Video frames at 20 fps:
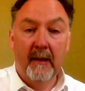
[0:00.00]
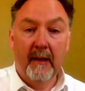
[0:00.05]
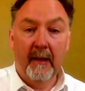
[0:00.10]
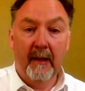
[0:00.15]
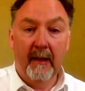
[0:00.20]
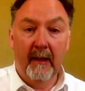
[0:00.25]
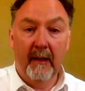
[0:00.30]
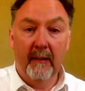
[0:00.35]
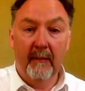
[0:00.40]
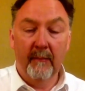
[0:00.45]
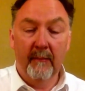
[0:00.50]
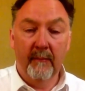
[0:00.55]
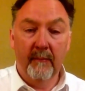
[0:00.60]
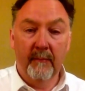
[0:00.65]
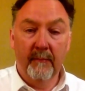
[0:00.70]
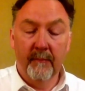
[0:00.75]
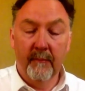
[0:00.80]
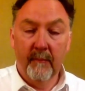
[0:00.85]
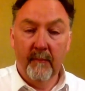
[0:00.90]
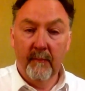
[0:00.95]

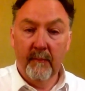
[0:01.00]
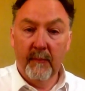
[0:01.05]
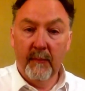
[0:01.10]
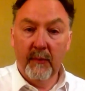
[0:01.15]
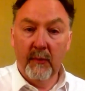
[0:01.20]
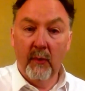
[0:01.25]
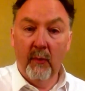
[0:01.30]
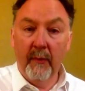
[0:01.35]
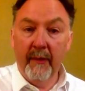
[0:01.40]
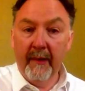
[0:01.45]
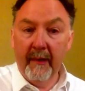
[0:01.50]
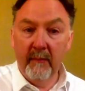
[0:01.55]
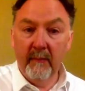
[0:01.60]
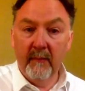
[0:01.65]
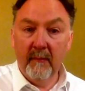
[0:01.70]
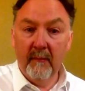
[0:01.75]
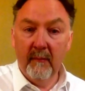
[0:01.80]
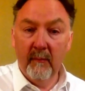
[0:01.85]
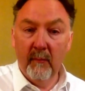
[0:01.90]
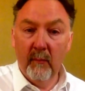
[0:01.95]
um, going
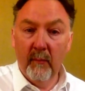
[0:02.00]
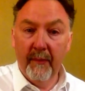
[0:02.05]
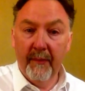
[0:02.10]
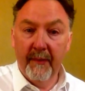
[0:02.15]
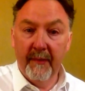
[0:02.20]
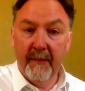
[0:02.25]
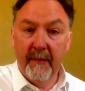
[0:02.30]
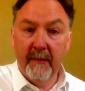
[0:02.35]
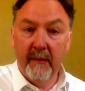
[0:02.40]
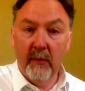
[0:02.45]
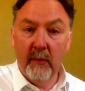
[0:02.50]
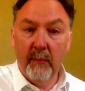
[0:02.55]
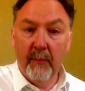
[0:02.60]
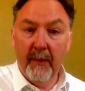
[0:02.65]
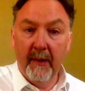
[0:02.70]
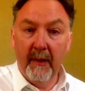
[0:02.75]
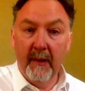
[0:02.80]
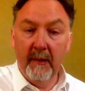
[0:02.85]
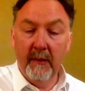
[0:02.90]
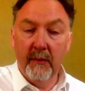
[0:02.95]
in with the
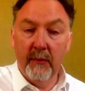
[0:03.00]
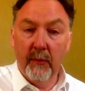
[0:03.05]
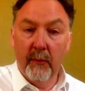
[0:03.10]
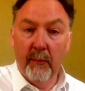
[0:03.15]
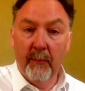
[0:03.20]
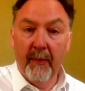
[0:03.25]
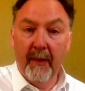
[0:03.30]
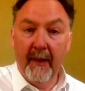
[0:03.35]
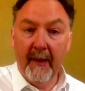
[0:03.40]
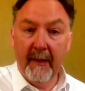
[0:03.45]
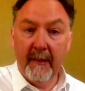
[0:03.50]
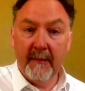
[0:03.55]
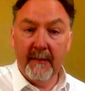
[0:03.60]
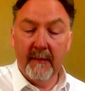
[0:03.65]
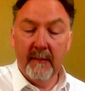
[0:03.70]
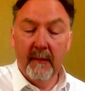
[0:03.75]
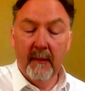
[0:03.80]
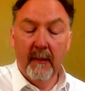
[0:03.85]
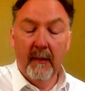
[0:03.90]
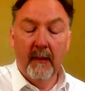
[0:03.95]
DUP to do a pact
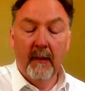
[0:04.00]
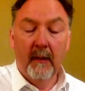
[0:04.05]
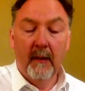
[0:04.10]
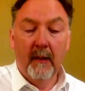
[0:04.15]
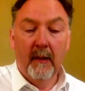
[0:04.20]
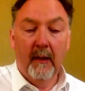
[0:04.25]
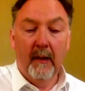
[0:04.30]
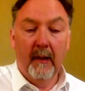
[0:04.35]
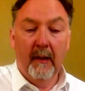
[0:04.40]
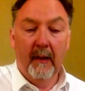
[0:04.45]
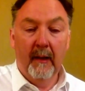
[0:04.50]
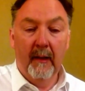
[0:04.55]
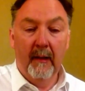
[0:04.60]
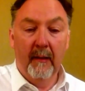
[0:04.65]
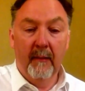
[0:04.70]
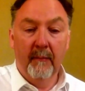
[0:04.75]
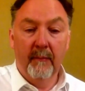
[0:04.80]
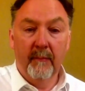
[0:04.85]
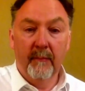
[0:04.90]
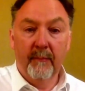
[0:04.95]

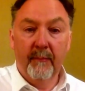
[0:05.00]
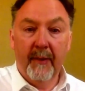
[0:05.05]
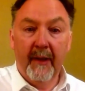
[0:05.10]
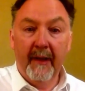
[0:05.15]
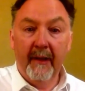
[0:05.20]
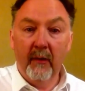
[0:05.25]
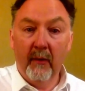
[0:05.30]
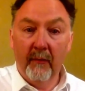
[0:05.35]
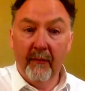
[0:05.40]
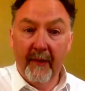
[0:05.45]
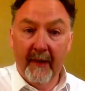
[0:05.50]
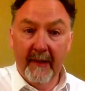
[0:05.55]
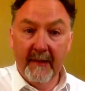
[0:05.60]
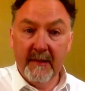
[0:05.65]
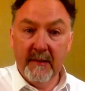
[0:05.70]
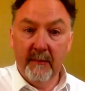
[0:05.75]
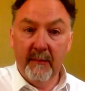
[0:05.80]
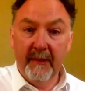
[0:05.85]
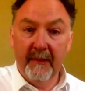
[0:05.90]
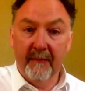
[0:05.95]
um, paid off
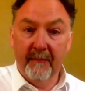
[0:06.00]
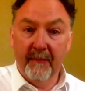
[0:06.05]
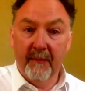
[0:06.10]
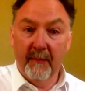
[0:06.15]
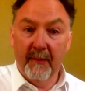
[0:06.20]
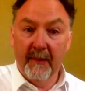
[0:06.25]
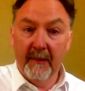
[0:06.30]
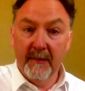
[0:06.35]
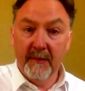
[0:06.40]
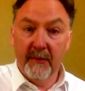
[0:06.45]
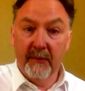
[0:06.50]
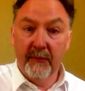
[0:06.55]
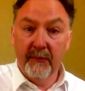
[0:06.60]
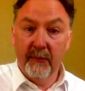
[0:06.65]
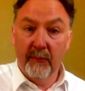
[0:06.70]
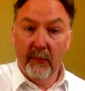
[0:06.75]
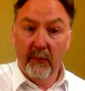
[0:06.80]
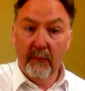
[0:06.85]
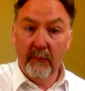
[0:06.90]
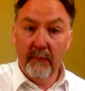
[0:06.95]
handsomely in Fermanagh South
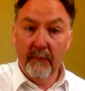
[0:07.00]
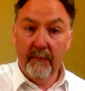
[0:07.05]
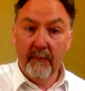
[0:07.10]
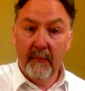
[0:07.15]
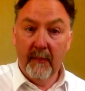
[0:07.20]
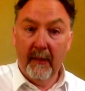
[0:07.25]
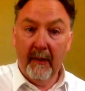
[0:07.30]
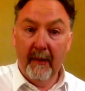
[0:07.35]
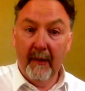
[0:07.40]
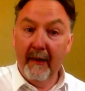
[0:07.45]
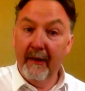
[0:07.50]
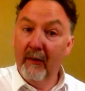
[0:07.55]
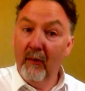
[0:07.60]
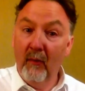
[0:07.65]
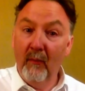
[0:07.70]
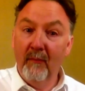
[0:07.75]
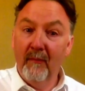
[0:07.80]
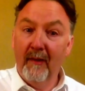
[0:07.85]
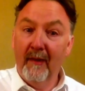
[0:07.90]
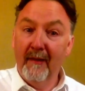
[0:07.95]
Tyrone. Uh, it
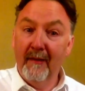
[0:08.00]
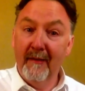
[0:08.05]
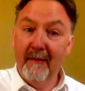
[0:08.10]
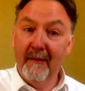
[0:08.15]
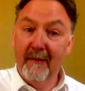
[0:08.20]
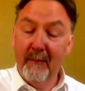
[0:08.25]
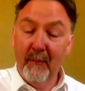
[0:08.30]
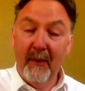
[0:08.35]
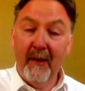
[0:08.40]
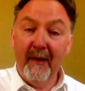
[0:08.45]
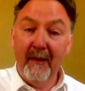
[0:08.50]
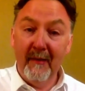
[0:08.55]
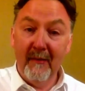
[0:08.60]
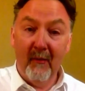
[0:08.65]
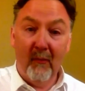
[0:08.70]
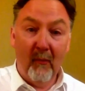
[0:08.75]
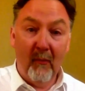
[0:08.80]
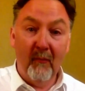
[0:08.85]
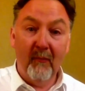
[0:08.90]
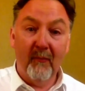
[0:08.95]
all and it paid
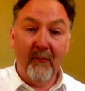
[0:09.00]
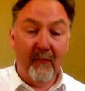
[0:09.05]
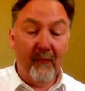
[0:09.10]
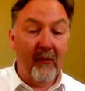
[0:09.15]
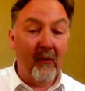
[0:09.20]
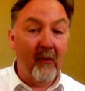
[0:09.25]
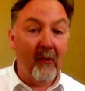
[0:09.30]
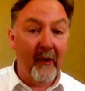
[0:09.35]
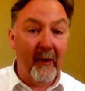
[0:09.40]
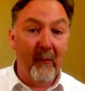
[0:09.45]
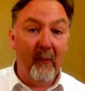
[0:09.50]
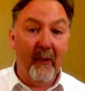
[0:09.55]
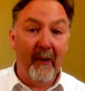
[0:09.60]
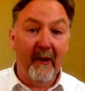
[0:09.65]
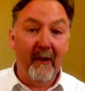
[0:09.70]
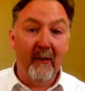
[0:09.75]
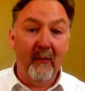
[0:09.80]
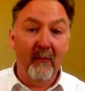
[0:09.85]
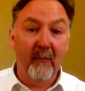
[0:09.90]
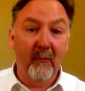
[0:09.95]
off fairly
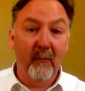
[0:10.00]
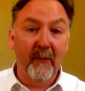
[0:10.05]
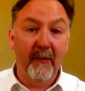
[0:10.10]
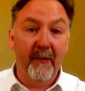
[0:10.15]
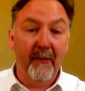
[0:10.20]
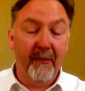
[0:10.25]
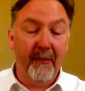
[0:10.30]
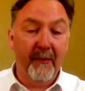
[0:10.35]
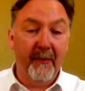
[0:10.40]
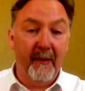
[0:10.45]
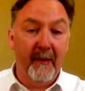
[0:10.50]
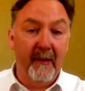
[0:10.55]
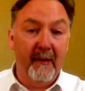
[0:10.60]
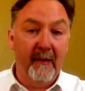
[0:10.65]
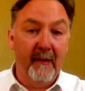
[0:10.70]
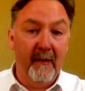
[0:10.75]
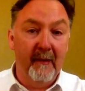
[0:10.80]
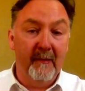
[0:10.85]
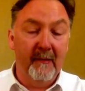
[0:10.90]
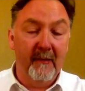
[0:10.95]
well with
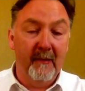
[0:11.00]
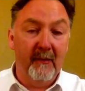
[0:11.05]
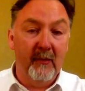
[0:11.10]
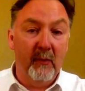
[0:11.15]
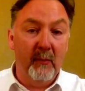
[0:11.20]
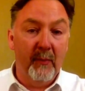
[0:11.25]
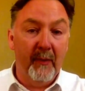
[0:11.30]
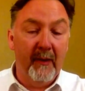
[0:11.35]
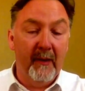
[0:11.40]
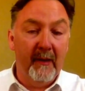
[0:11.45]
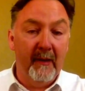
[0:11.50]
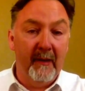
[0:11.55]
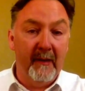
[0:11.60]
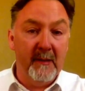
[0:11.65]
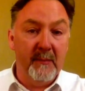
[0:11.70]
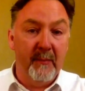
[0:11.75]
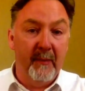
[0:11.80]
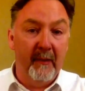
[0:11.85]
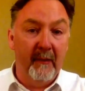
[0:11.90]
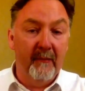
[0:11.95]
the DUP in
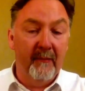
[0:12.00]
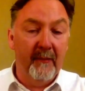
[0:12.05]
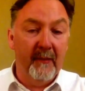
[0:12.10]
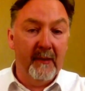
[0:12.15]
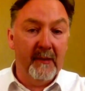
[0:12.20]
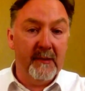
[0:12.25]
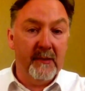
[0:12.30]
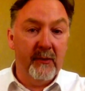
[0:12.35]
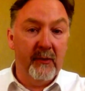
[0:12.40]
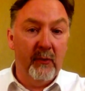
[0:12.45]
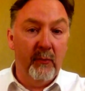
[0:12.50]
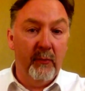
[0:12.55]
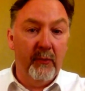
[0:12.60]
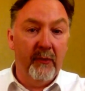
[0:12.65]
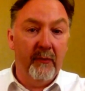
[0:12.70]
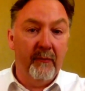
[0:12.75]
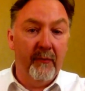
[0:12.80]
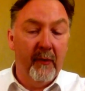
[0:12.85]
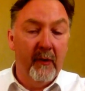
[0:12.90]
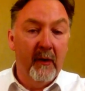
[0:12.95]
East Belfast, though you
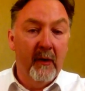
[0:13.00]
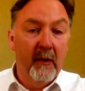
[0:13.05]
wouldn't have